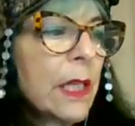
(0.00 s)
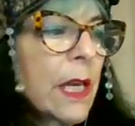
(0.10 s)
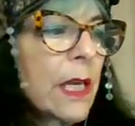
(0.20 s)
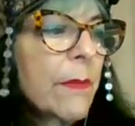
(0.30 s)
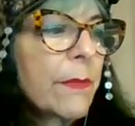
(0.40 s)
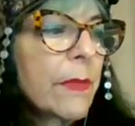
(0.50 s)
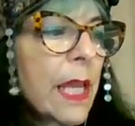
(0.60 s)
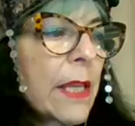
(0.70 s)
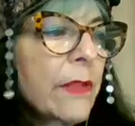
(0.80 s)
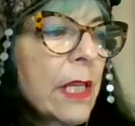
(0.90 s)
And
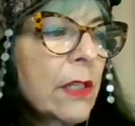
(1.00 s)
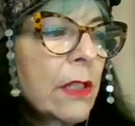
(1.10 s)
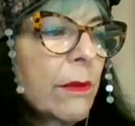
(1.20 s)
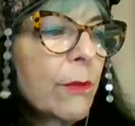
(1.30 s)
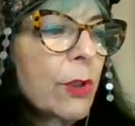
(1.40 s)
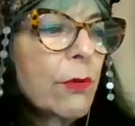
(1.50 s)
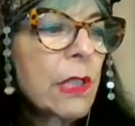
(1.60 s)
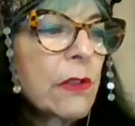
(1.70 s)
then Mercury in